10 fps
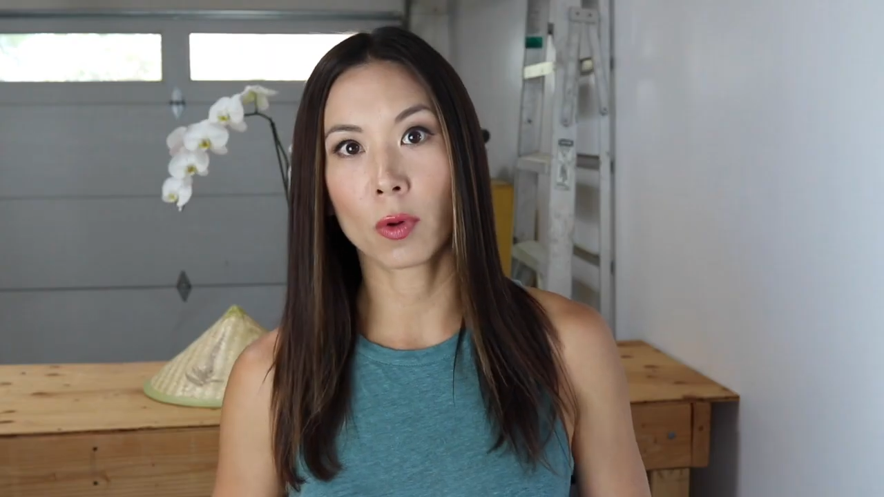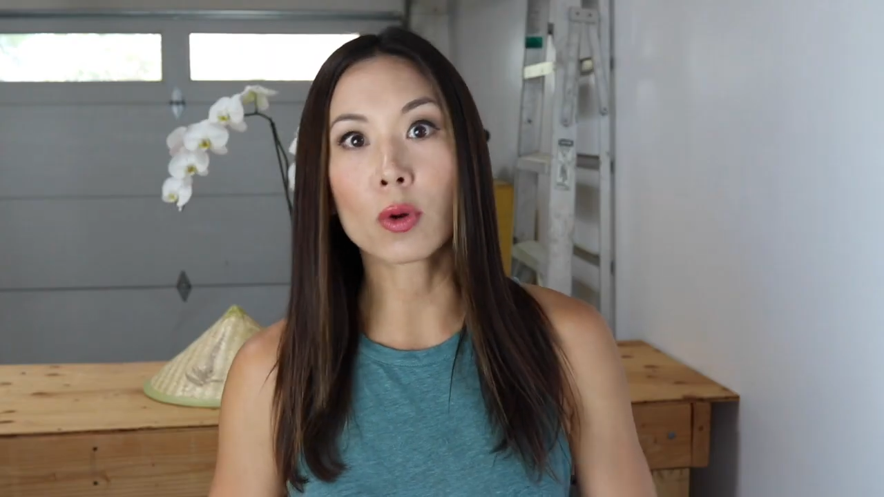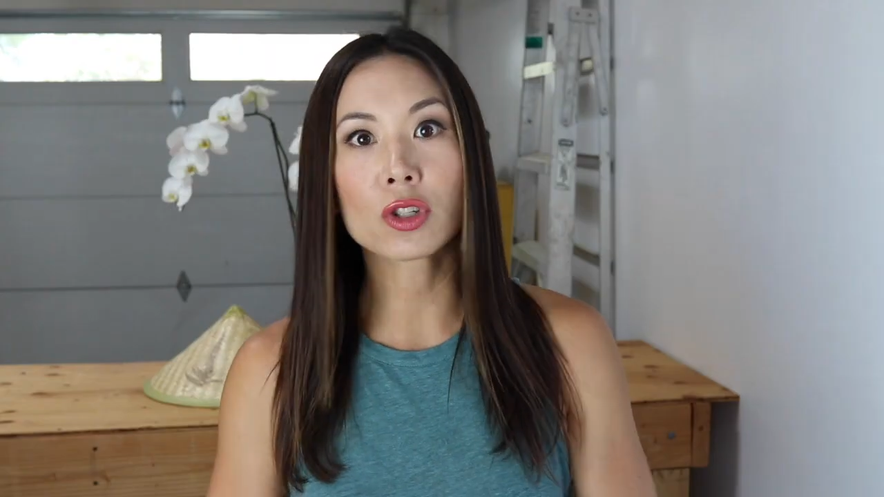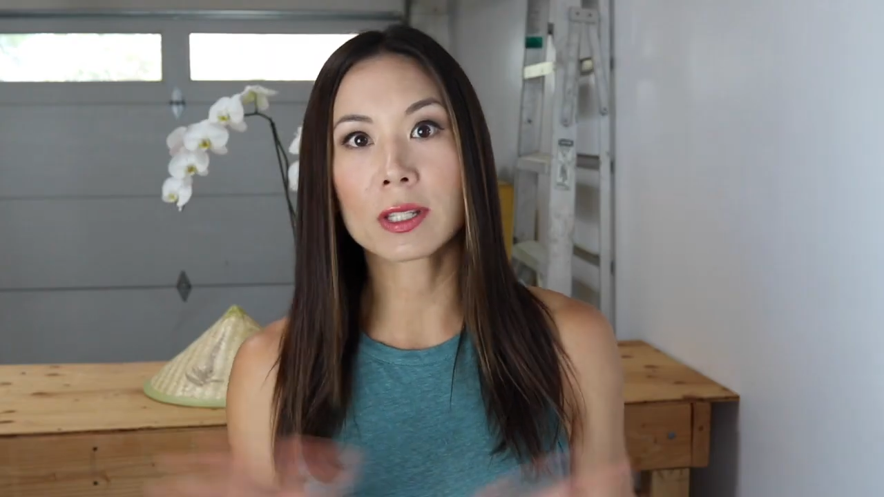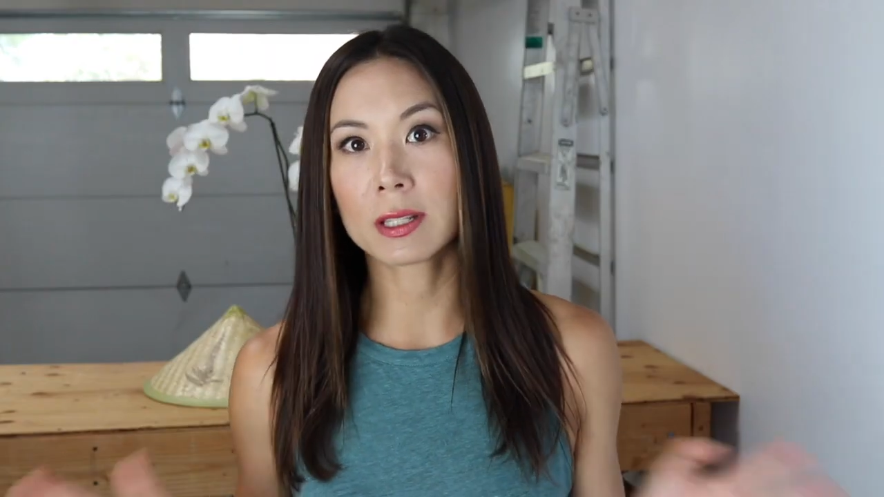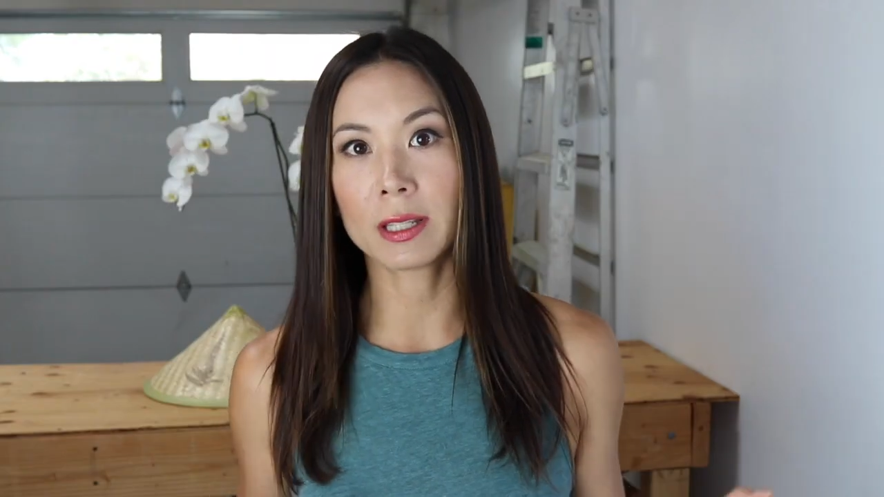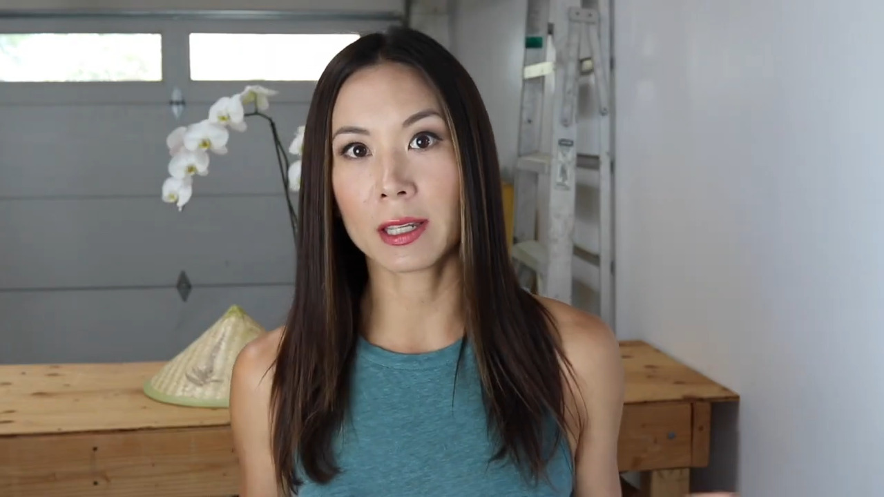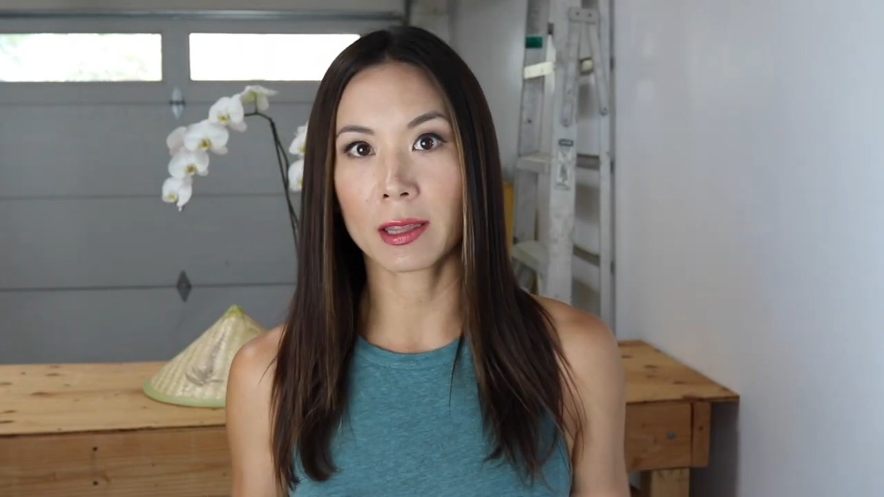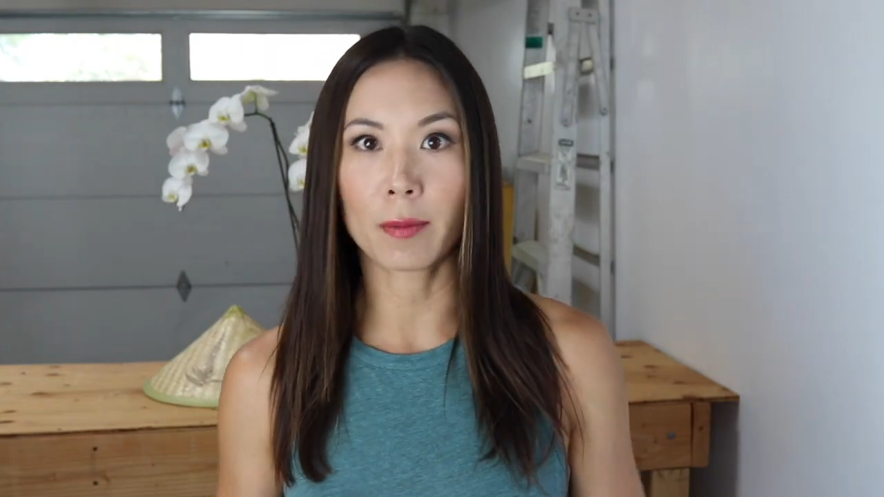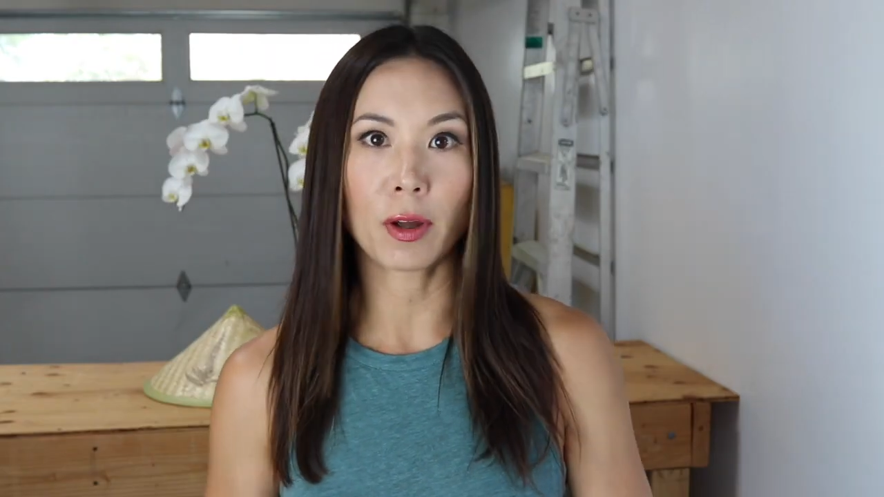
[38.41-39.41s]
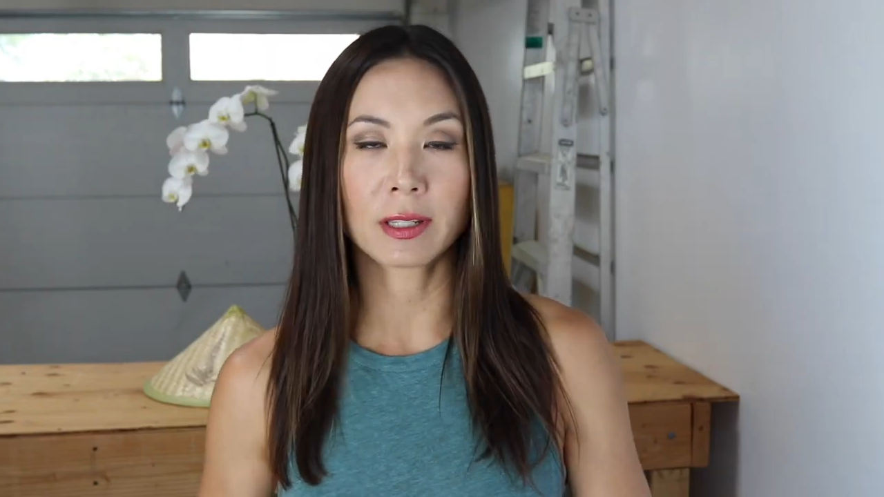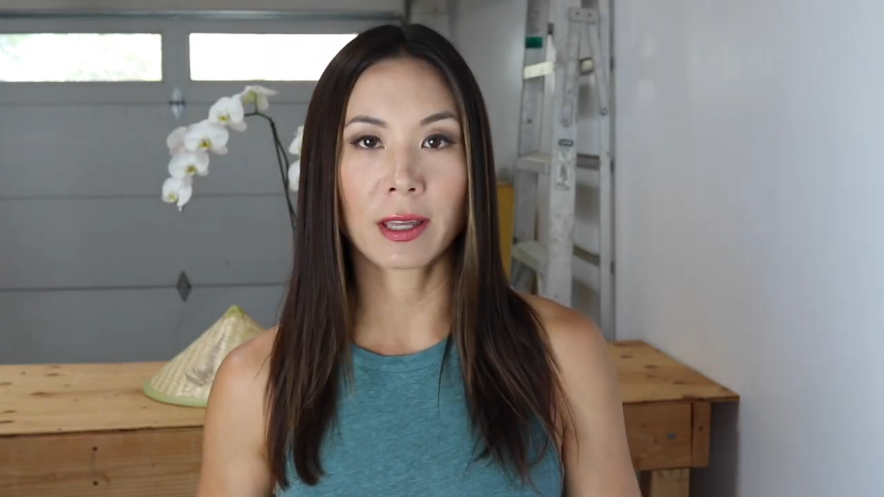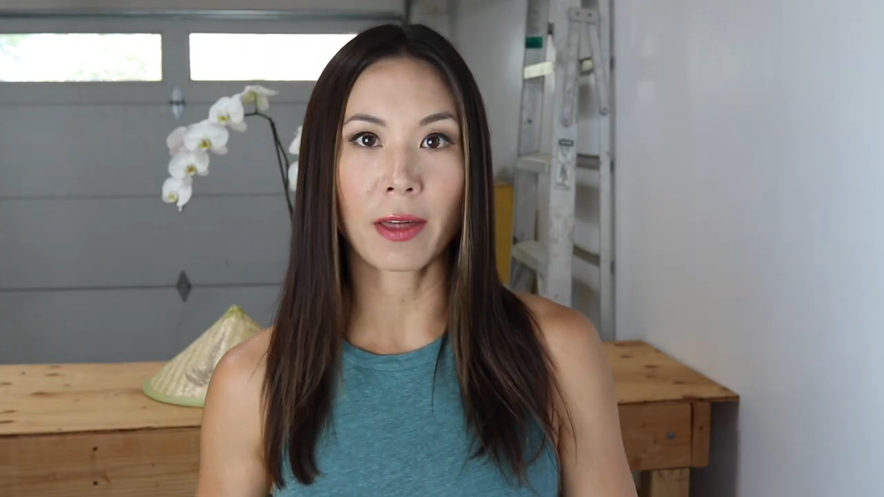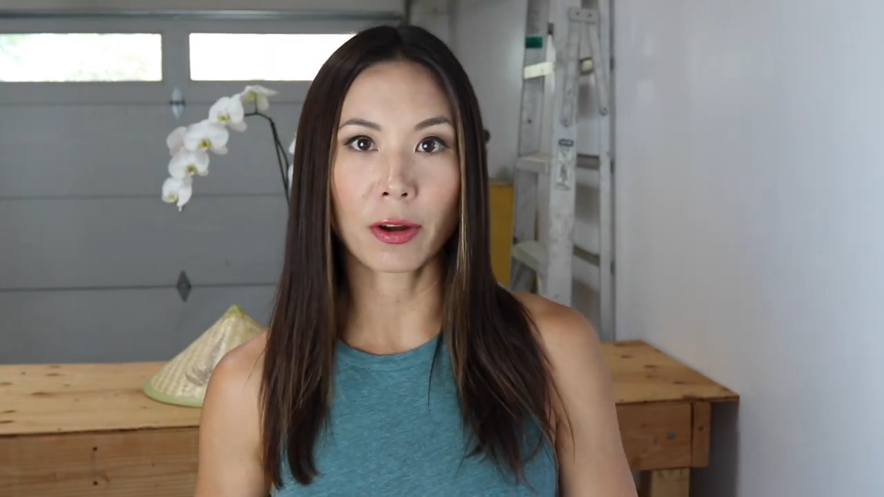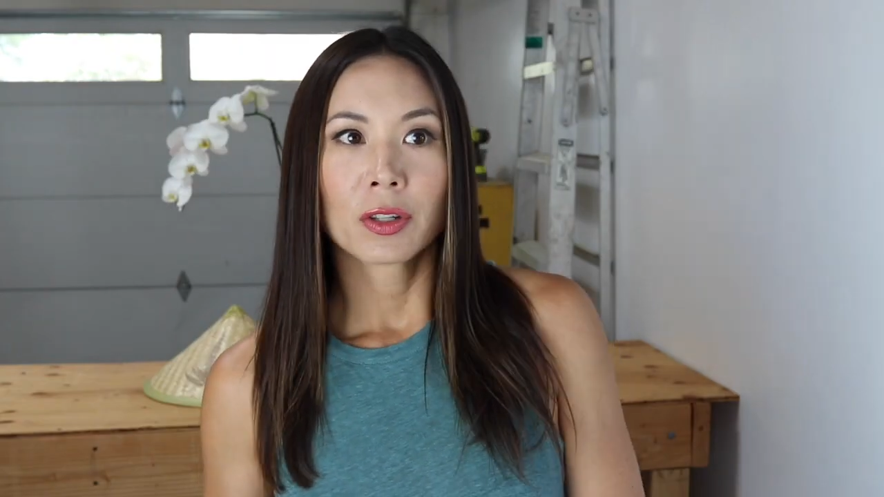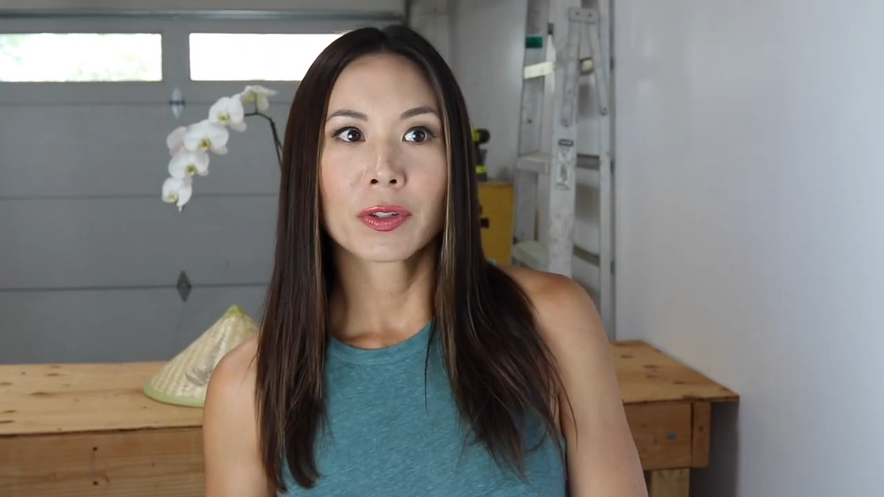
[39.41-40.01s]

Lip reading: or just deleting them altogether.